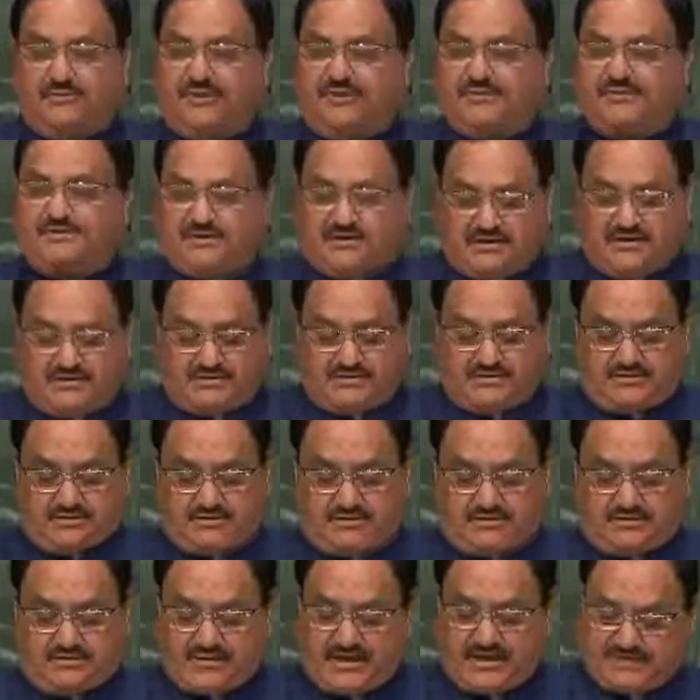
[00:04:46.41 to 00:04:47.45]
Reaching
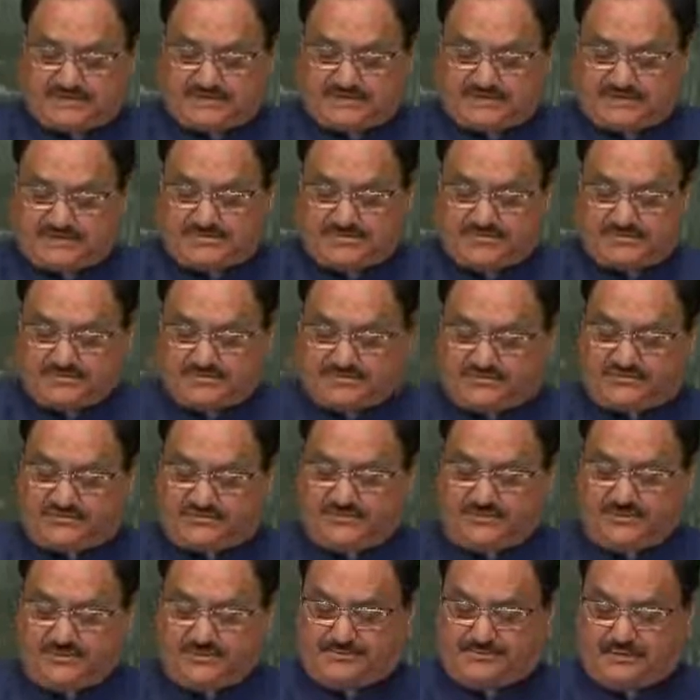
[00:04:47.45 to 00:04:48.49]
90%
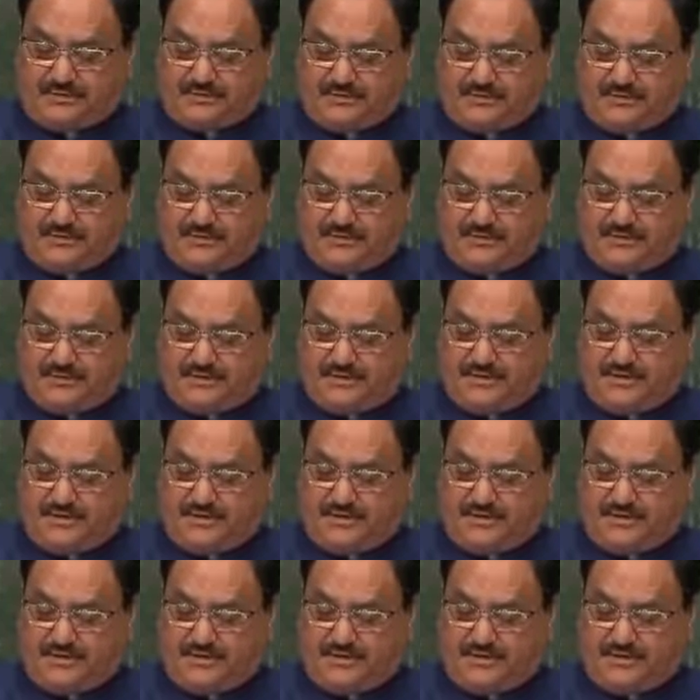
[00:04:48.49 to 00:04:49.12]
of the people